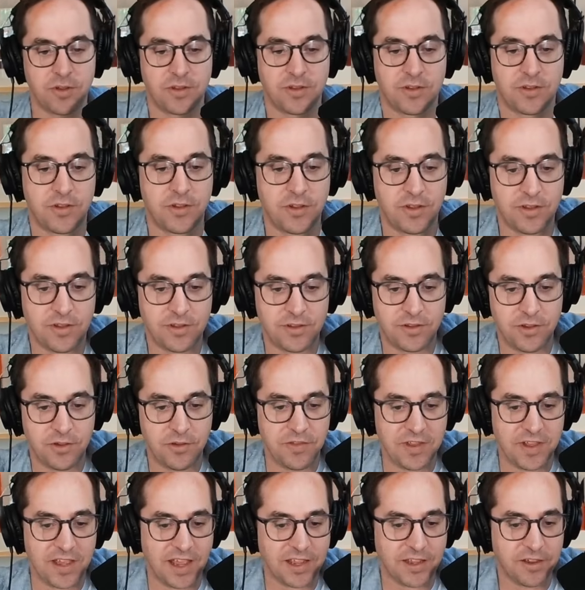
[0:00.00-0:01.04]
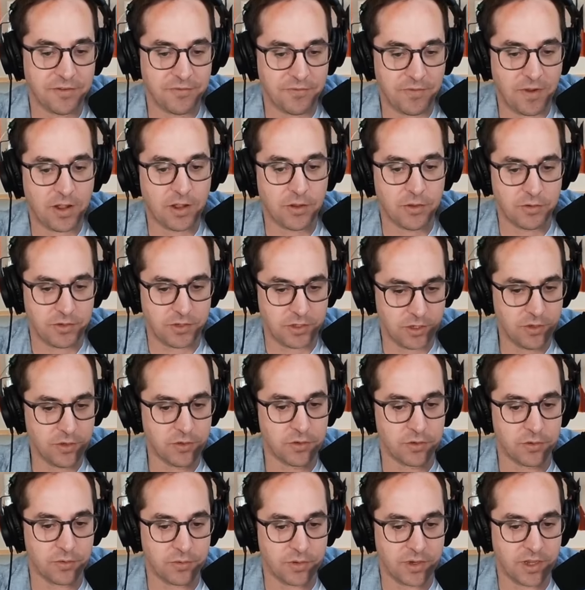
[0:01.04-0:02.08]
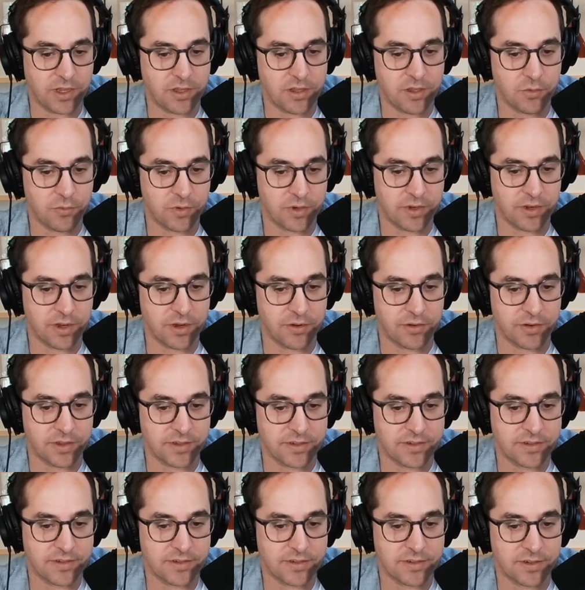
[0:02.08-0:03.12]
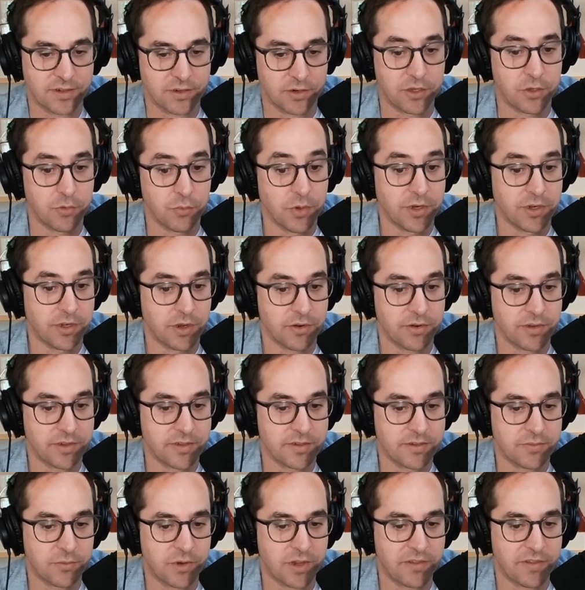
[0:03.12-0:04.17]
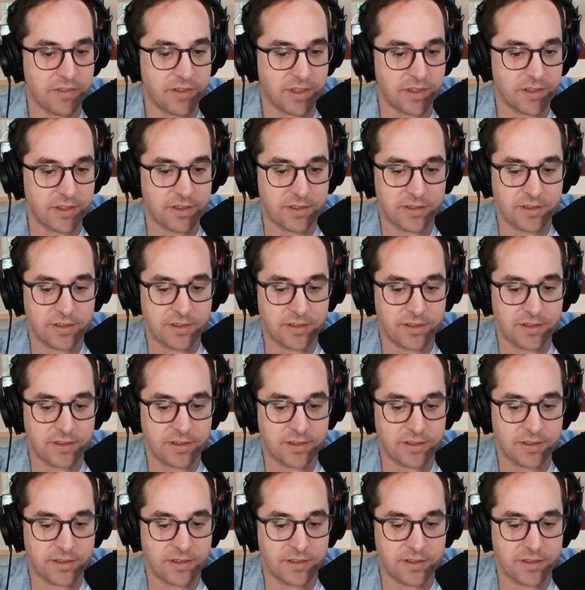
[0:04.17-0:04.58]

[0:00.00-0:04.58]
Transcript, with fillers: do, you think I could follow you and you would notice, or you would notice? What do you think?